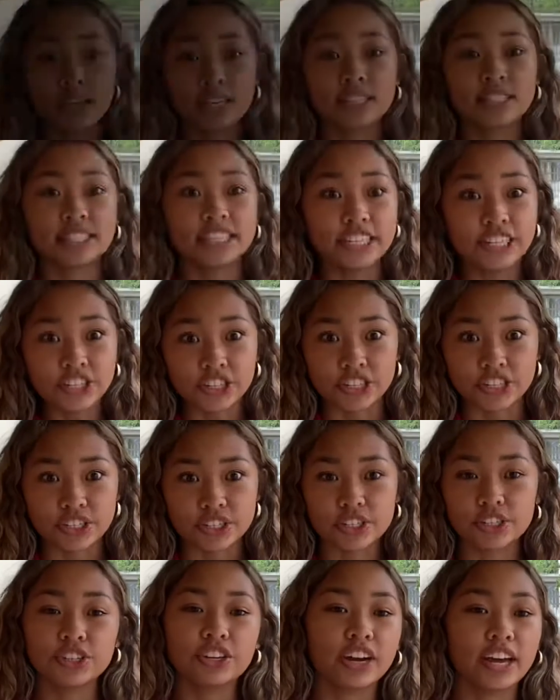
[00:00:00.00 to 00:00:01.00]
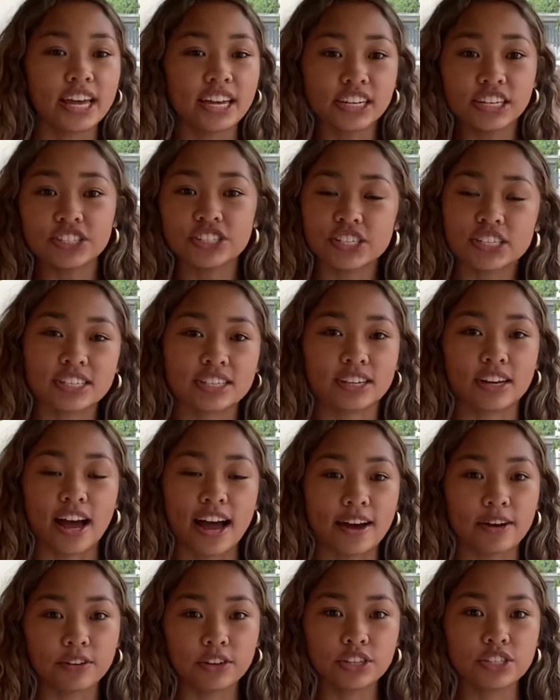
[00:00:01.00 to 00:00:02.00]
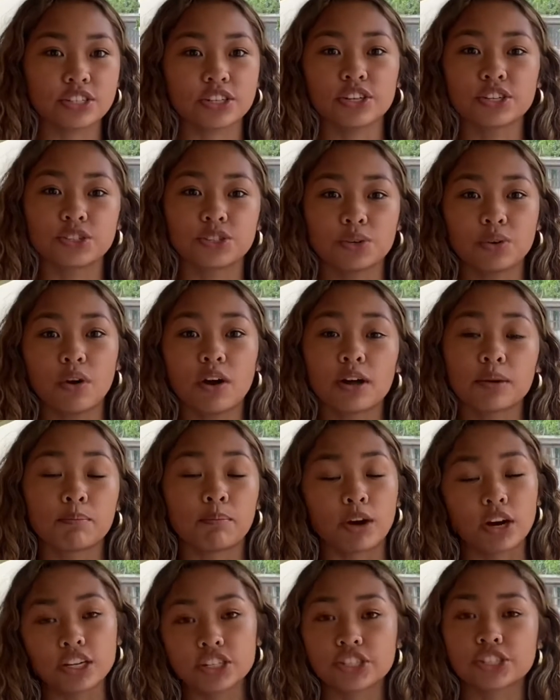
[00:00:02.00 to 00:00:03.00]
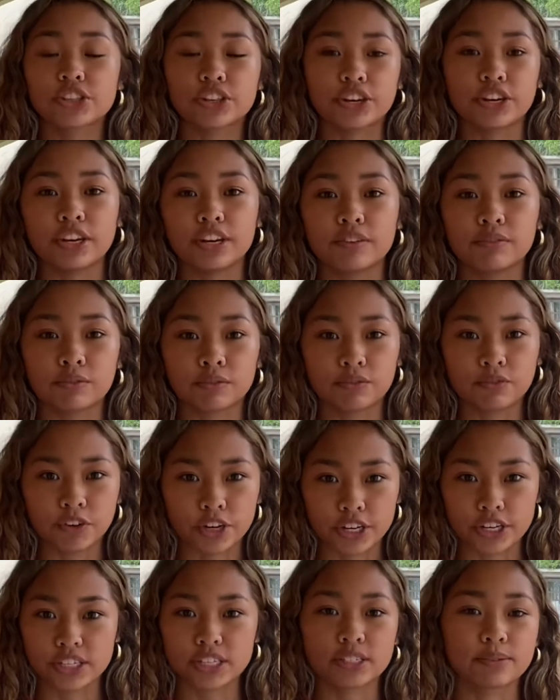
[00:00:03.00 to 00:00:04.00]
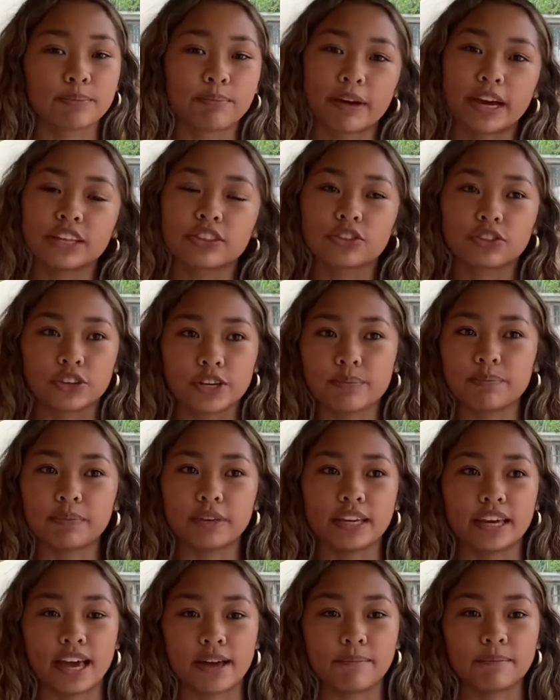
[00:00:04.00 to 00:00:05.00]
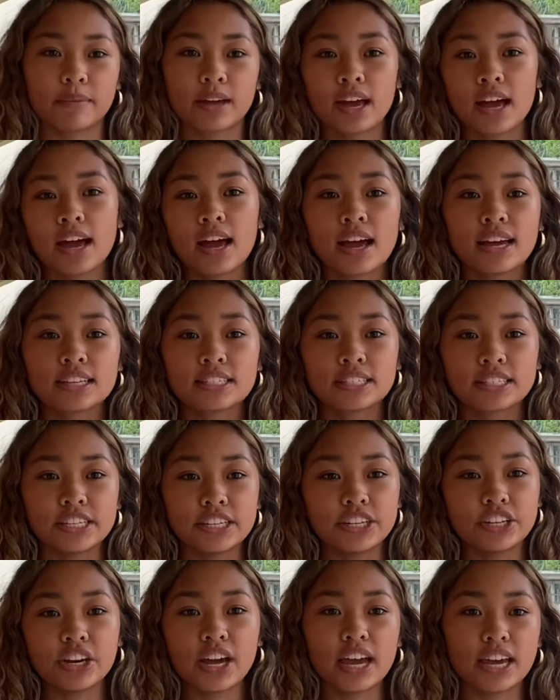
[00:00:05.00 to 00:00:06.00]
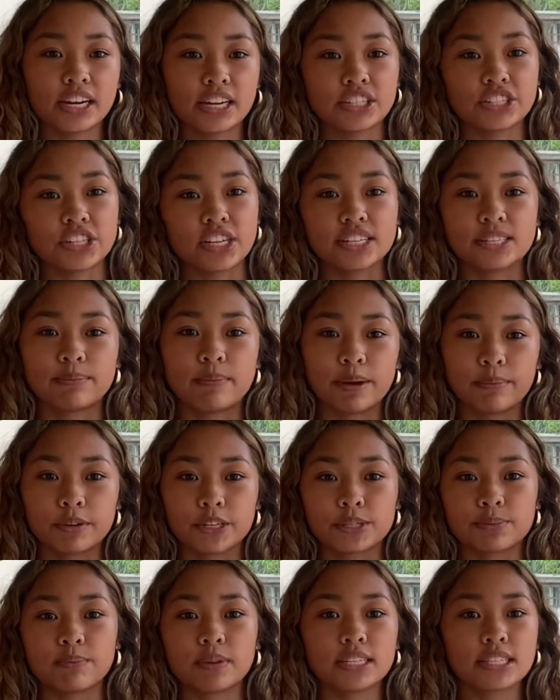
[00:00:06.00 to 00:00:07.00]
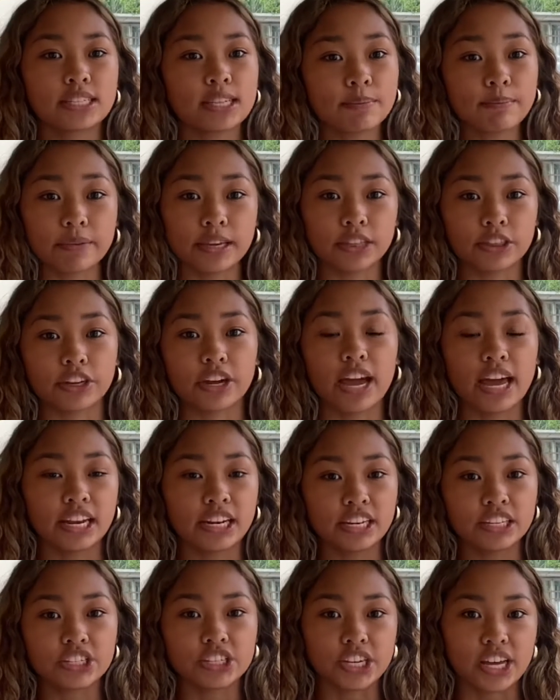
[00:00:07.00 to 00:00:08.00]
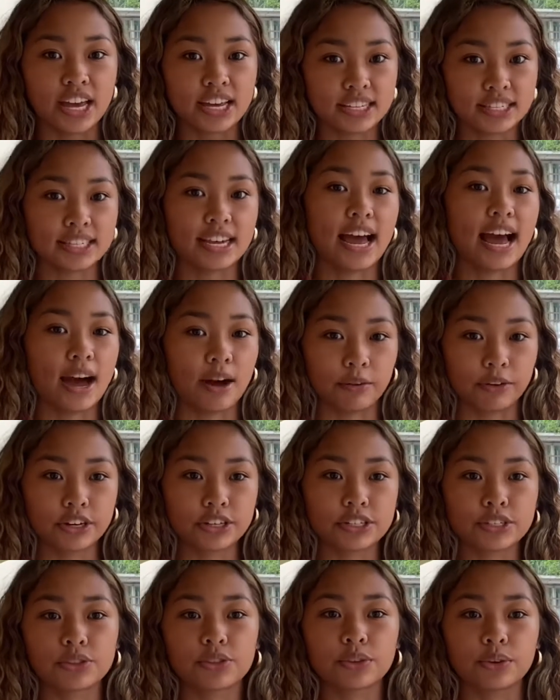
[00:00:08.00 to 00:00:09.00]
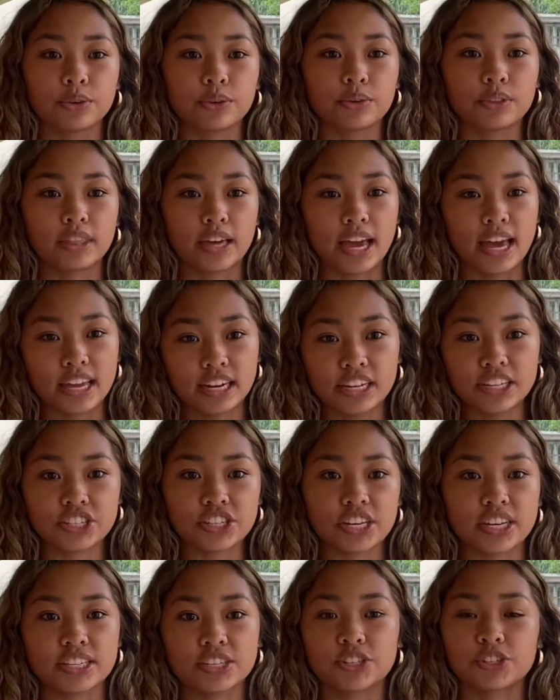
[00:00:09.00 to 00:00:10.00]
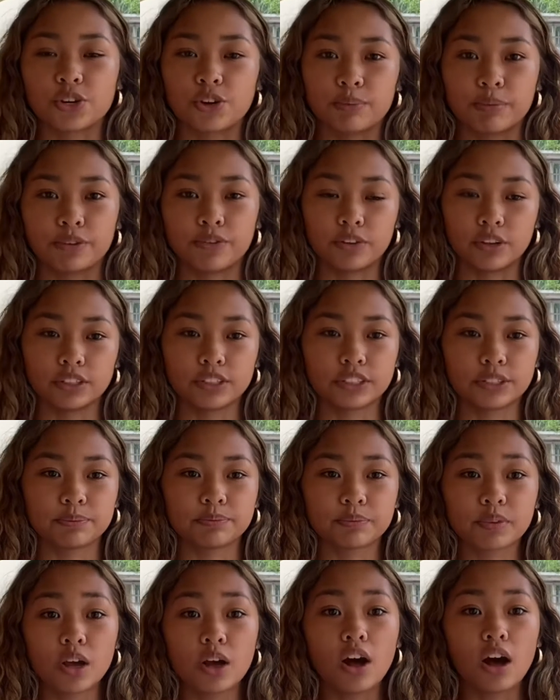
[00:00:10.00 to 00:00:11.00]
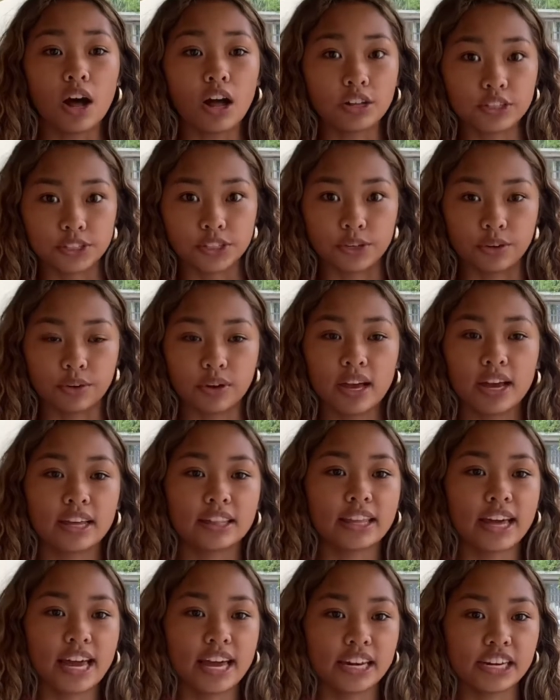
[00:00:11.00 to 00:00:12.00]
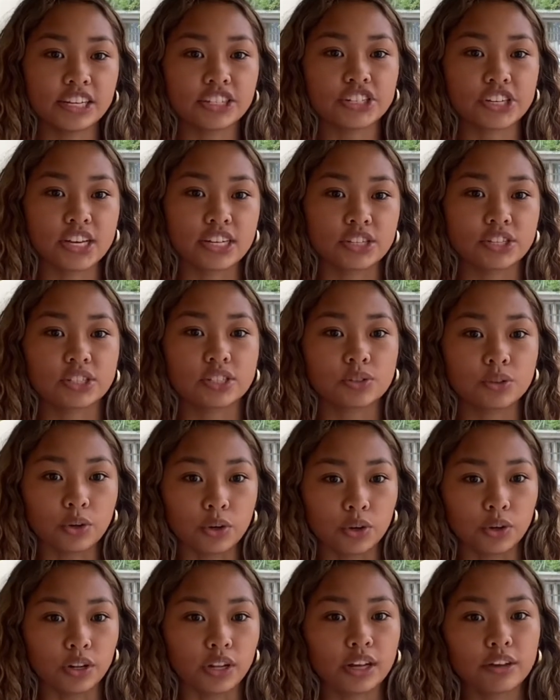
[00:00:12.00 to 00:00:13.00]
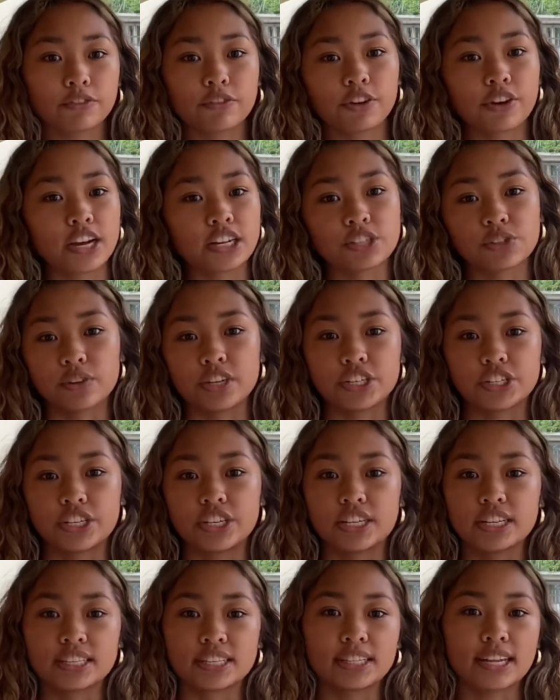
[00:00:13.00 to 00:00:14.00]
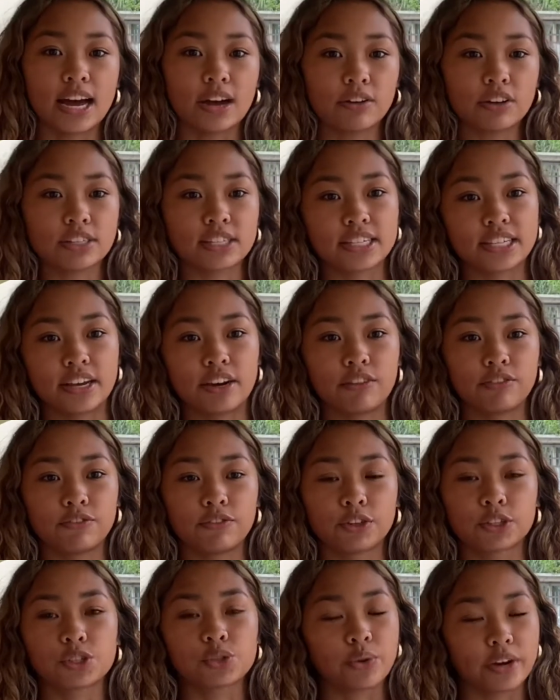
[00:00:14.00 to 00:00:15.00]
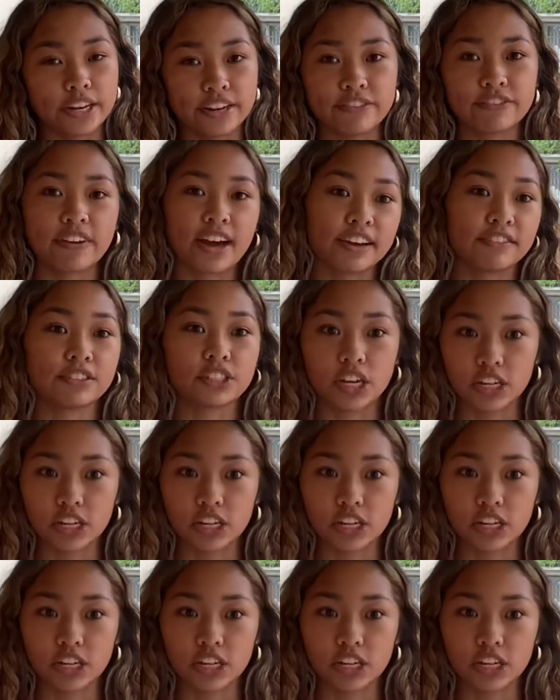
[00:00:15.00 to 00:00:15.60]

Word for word: Seniors, your NHS hours are due on March 31st by 3 p.m. Senior NHS members must submit their NHS hours through the NHS Shobi folder. Also, the NHS stole for graduation is now on sale for $25.